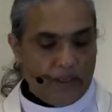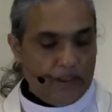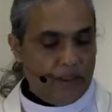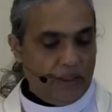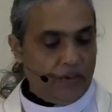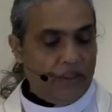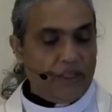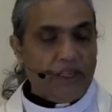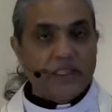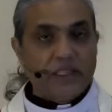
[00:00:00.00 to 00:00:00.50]

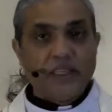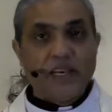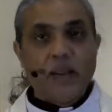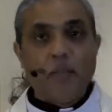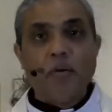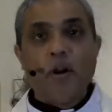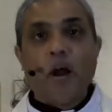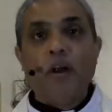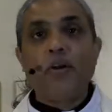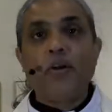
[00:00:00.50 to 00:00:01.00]
The only reason
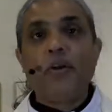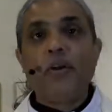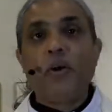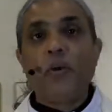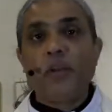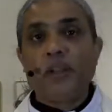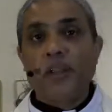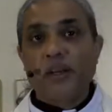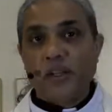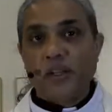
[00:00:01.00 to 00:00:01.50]
I'm not
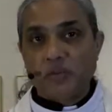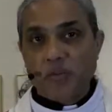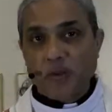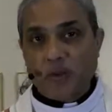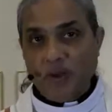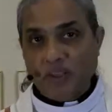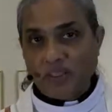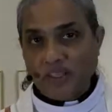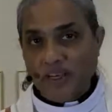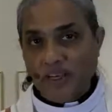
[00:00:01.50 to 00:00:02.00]
doing it is
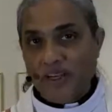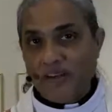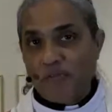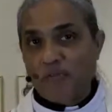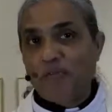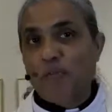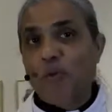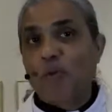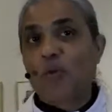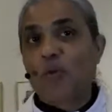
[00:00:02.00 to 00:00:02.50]
because I didn't
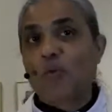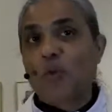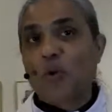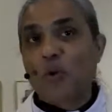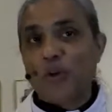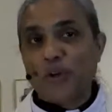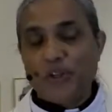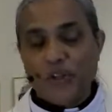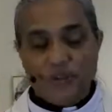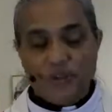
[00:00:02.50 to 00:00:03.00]

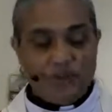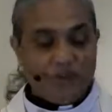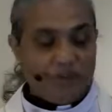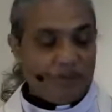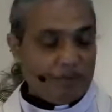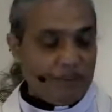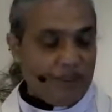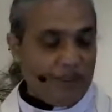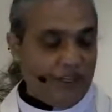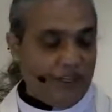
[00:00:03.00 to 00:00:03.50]
forewarn you,
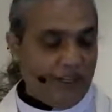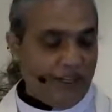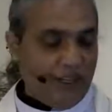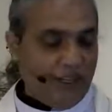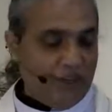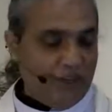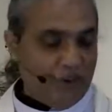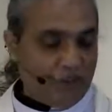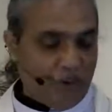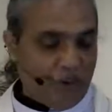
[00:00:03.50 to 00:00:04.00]

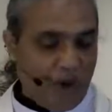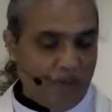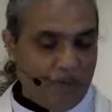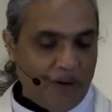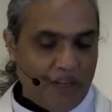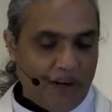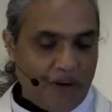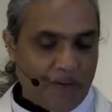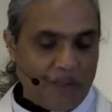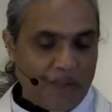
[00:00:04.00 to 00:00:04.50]
and you
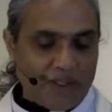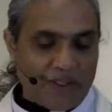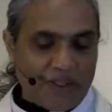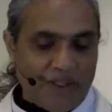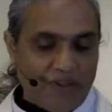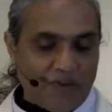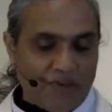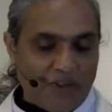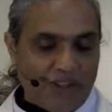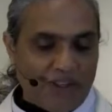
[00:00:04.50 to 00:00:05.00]
probably are
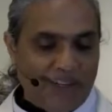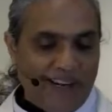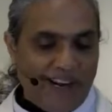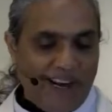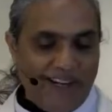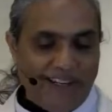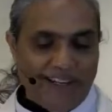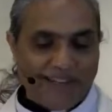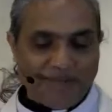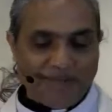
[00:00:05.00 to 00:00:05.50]
busy for the
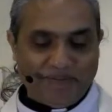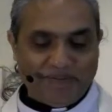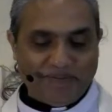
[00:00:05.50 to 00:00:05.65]
day.